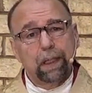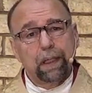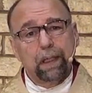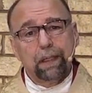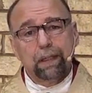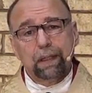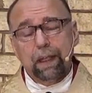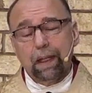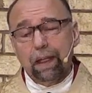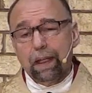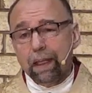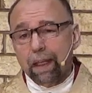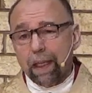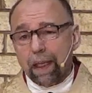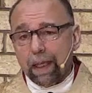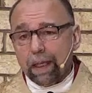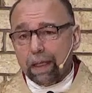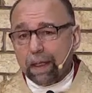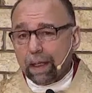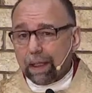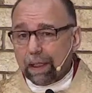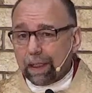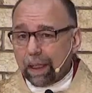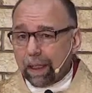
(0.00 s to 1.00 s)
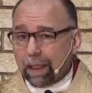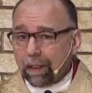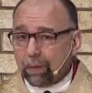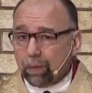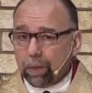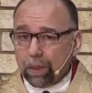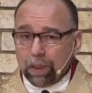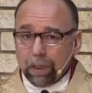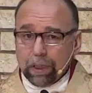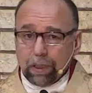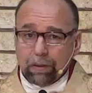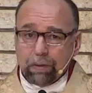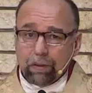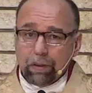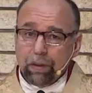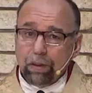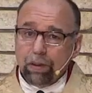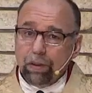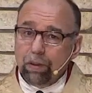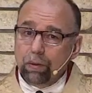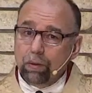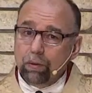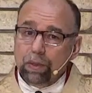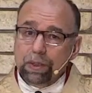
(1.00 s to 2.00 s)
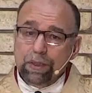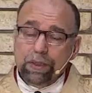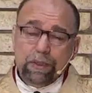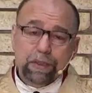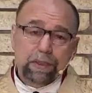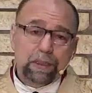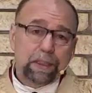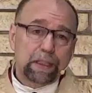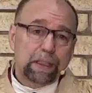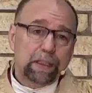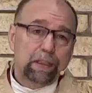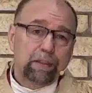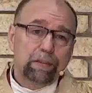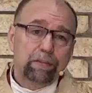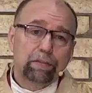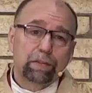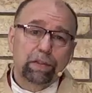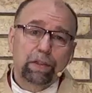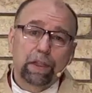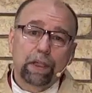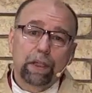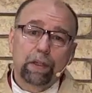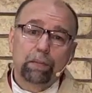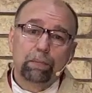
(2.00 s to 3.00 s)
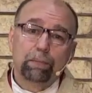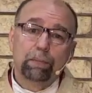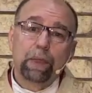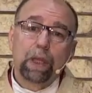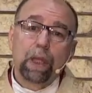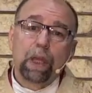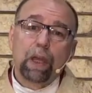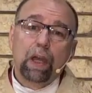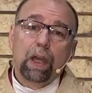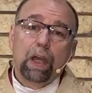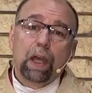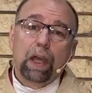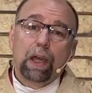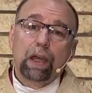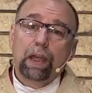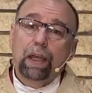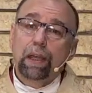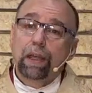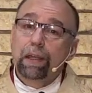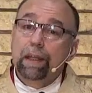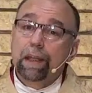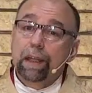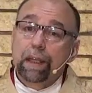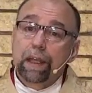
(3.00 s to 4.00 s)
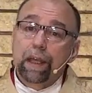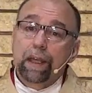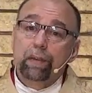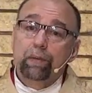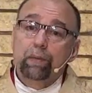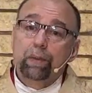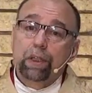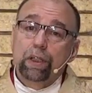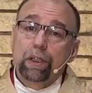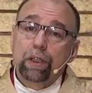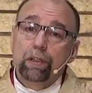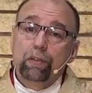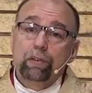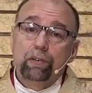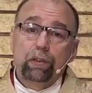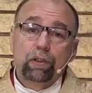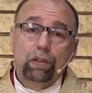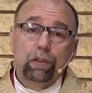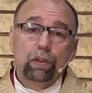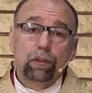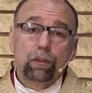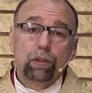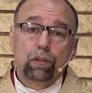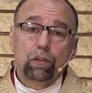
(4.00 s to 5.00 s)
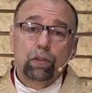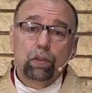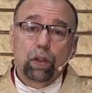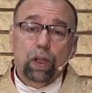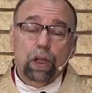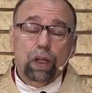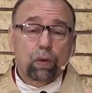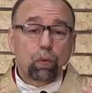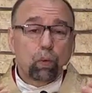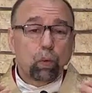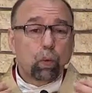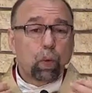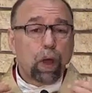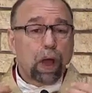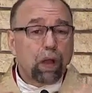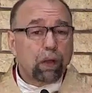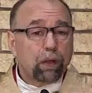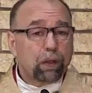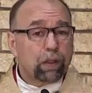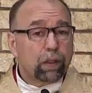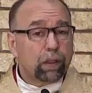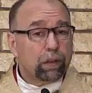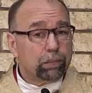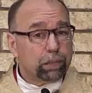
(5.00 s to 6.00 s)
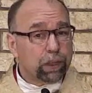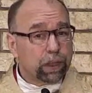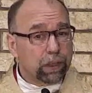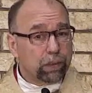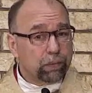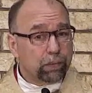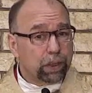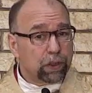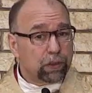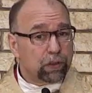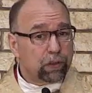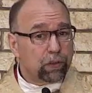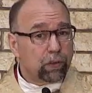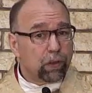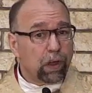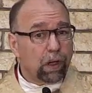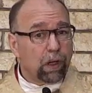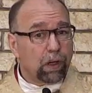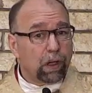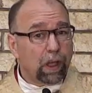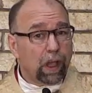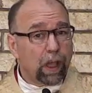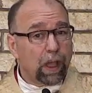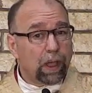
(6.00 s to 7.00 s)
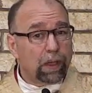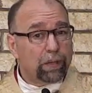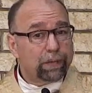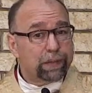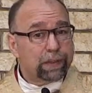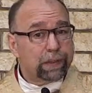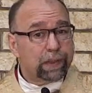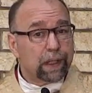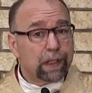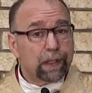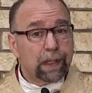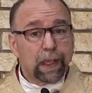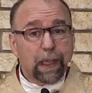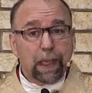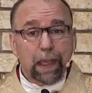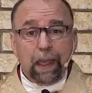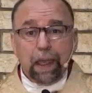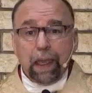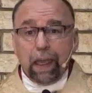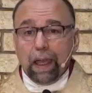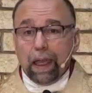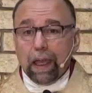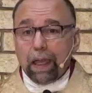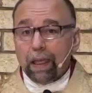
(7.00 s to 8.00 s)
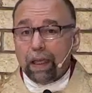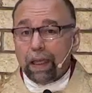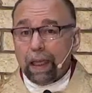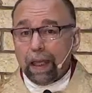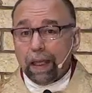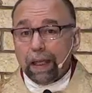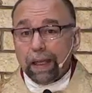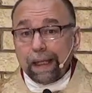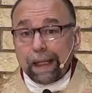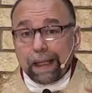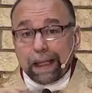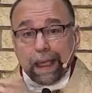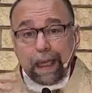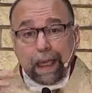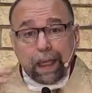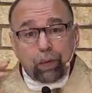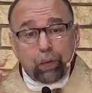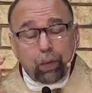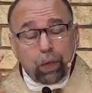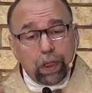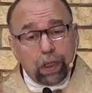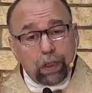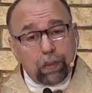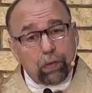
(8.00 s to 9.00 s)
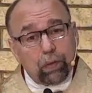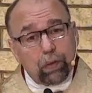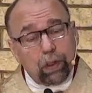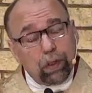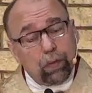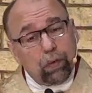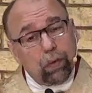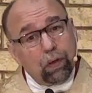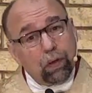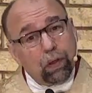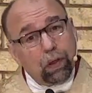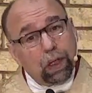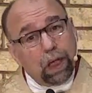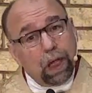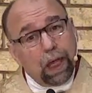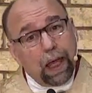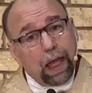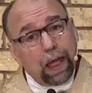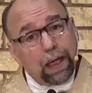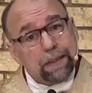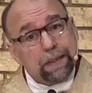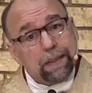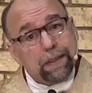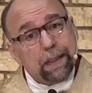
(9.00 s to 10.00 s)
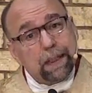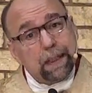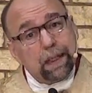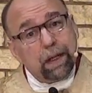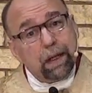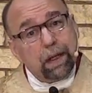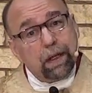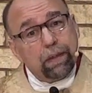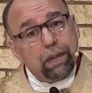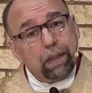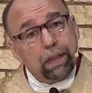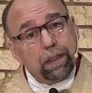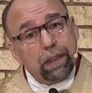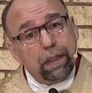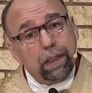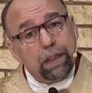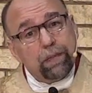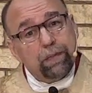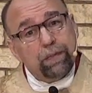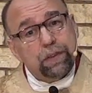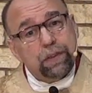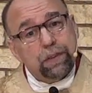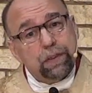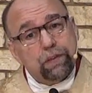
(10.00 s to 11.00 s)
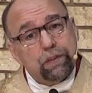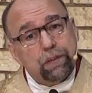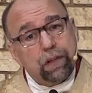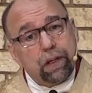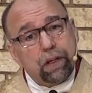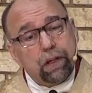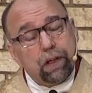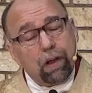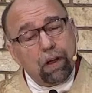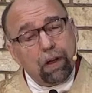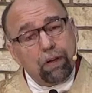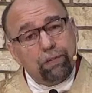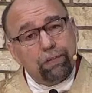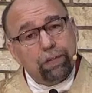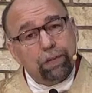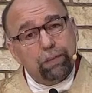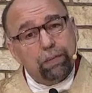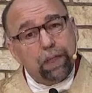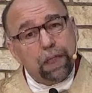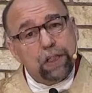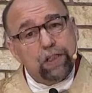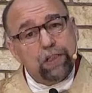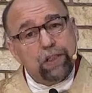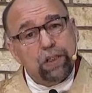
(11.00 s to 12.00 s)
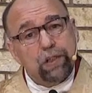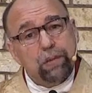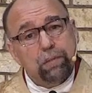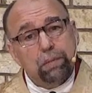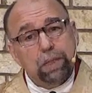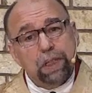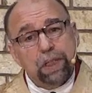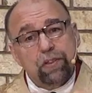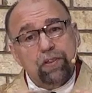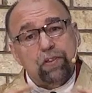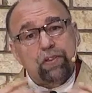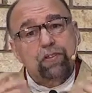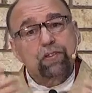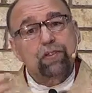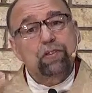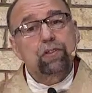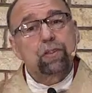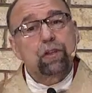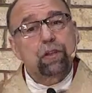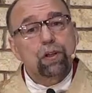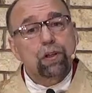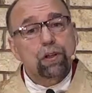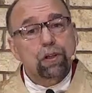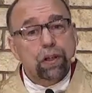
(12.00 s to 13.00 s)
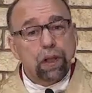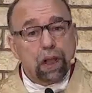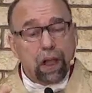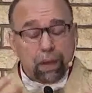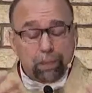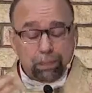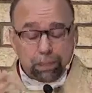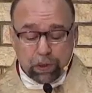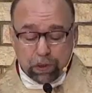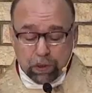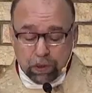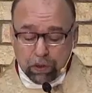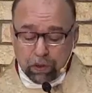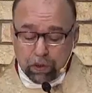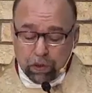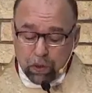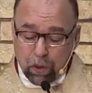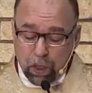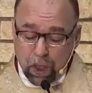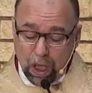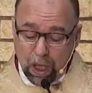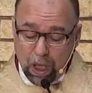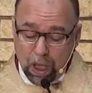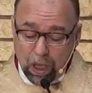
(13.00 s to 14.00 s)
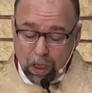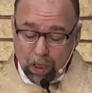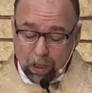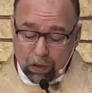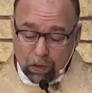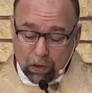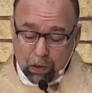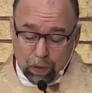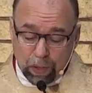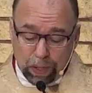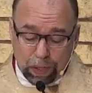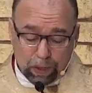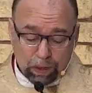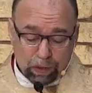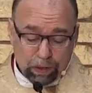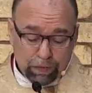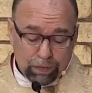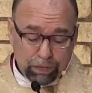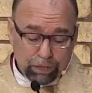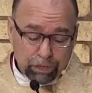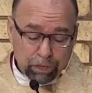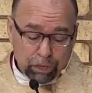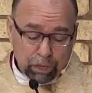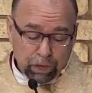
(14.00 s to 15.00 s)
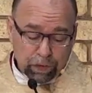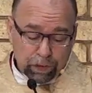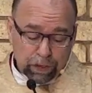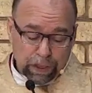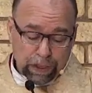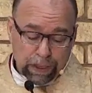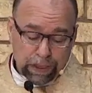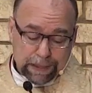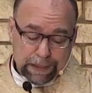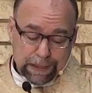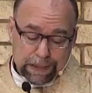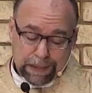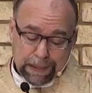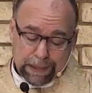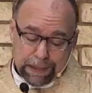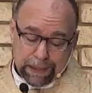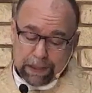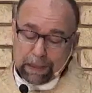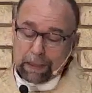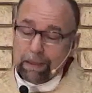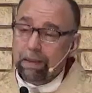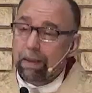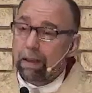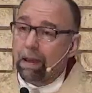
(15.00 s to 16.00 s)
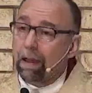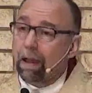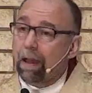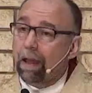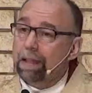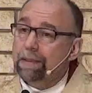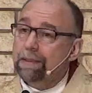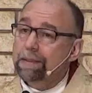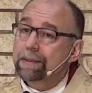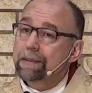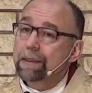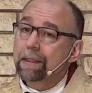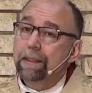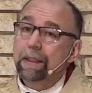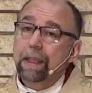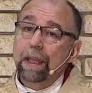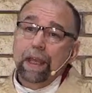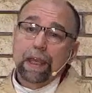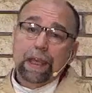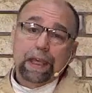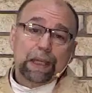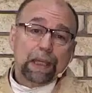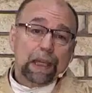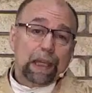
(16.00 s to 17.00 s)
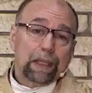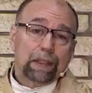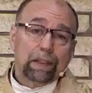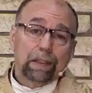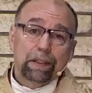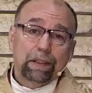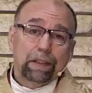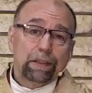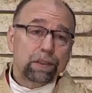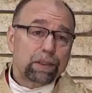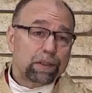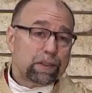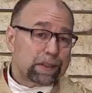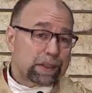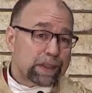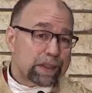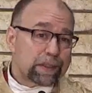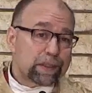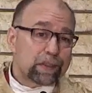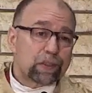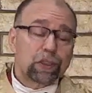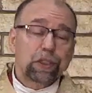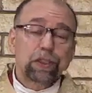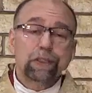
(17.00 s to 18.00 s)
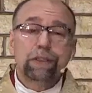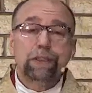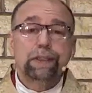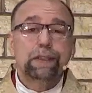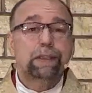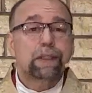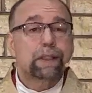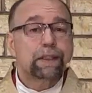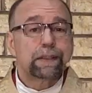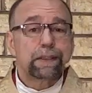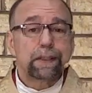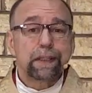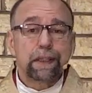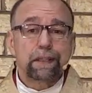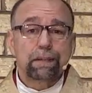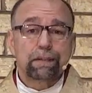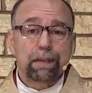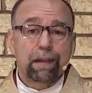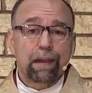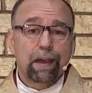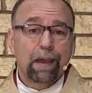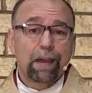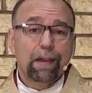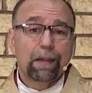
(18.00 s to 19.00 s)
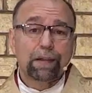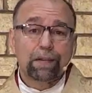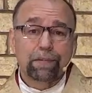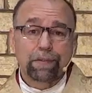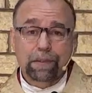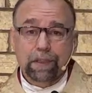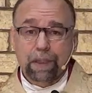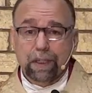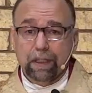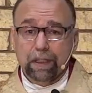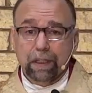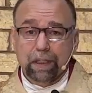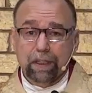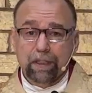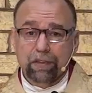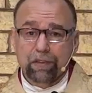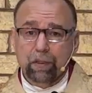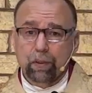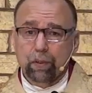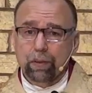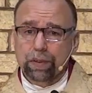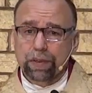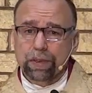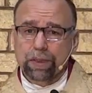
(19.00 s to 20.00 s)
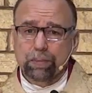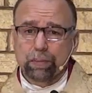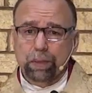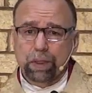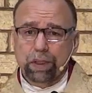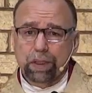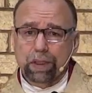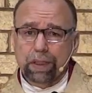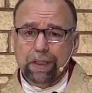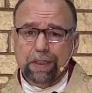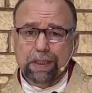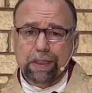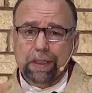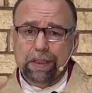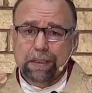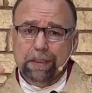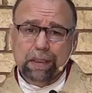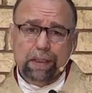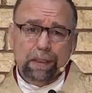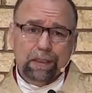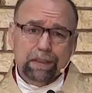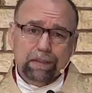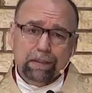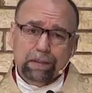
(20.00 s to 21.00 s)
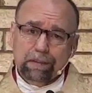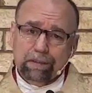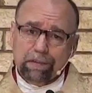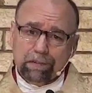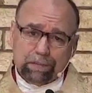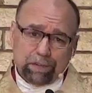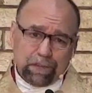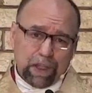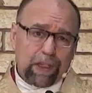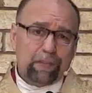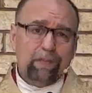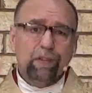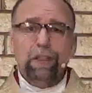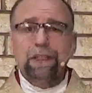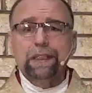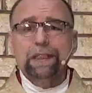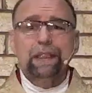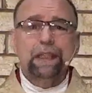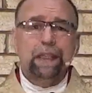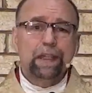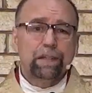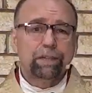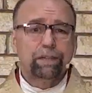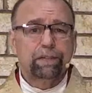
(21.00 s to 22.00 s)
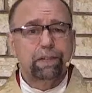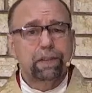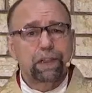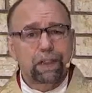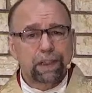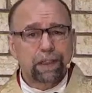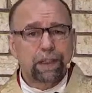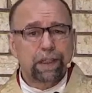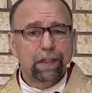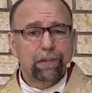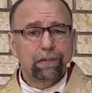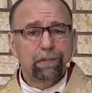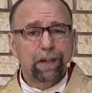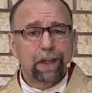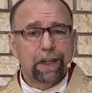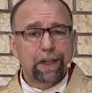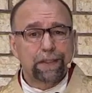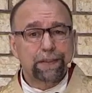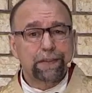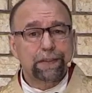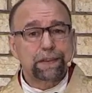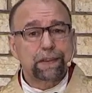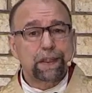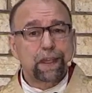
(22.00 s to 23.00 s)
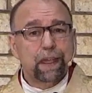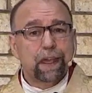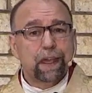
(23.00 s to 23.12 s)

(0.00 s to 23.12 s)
That again and again we need to receive Him. Again and again we need to try to welcome Him into our lives. That again and again we ask that the gifts of our confirmation be stirred up to a greater fullness in us. And the good news is Jesus doesn't get tired of sending His Holy Spirit. It's His favorite gift to give us.